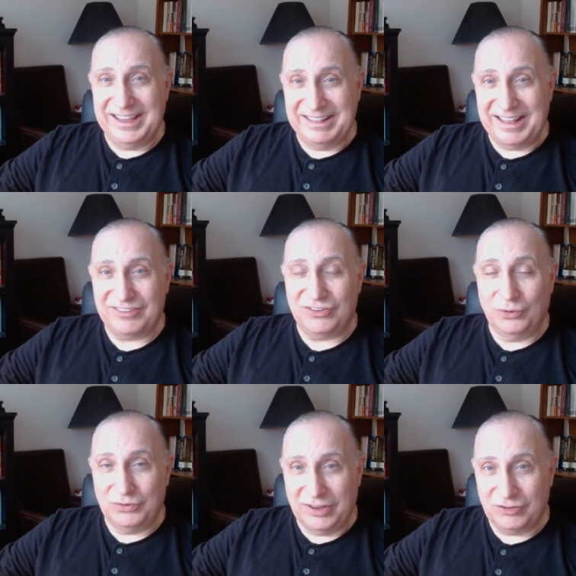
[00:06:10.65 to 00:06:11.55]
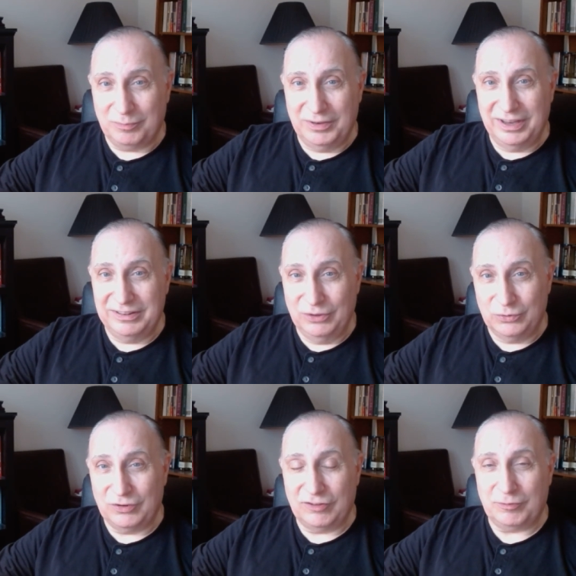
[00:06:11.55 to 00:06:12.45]
and that's the Old Testament in the Old
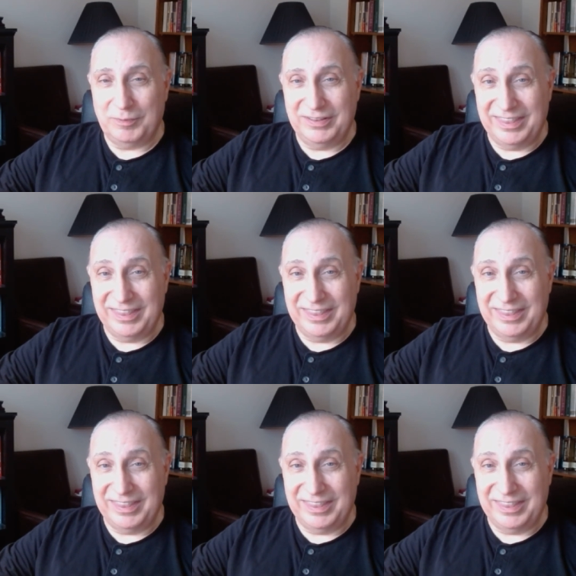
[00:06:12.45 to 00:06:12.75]
Testament,